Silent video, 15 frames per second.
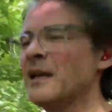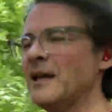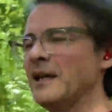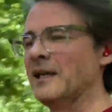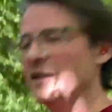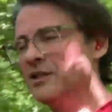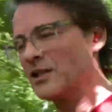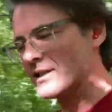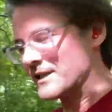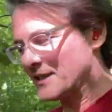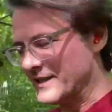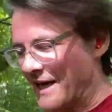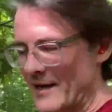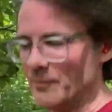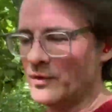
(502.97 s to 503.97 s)
He just
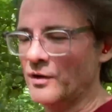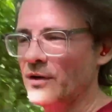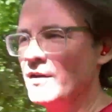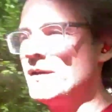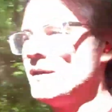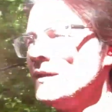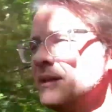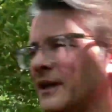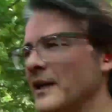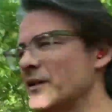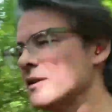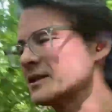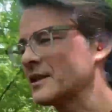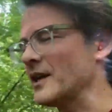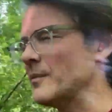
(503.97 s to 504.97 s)
stabbed her in
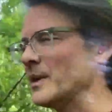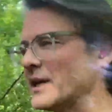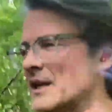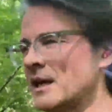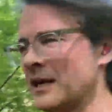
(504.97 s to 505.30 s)
the stomach.